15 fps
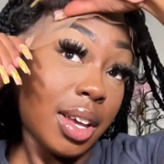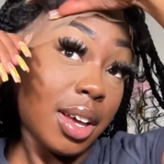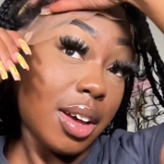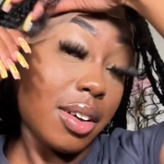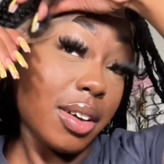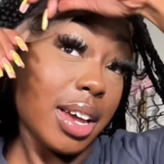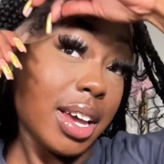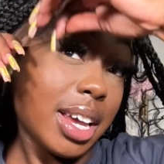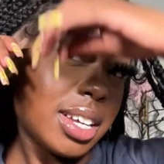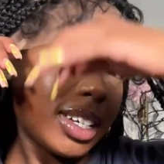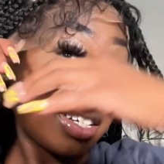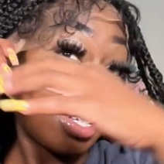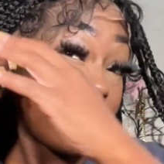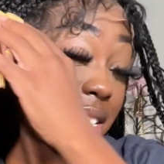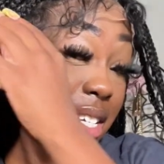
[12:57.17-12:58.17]
Okay, it's
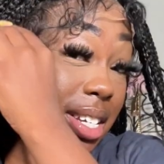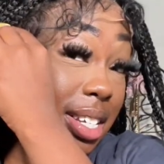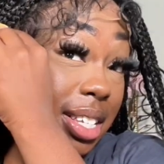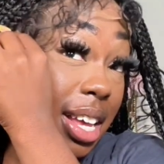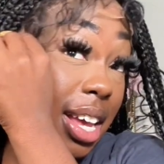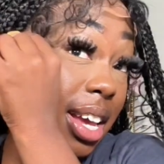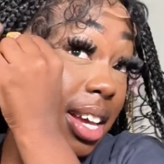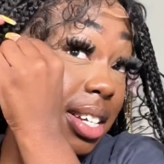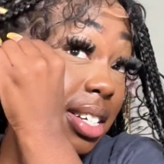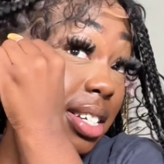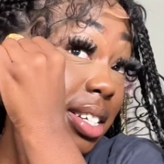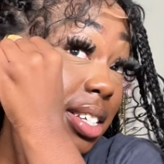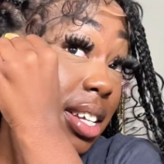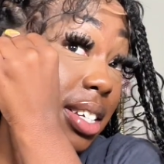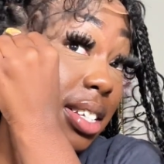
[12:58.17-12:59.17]
just these
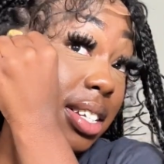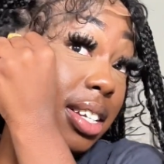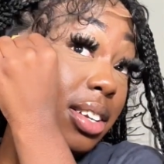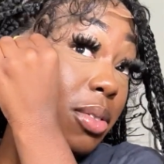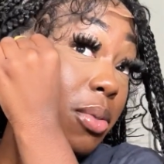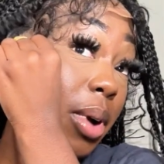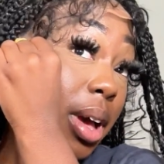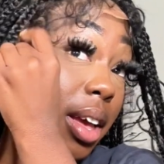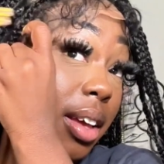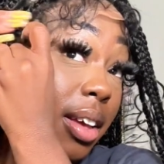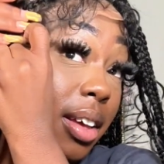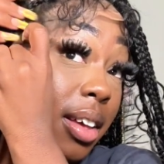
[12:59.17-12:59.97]
edges that's in the way.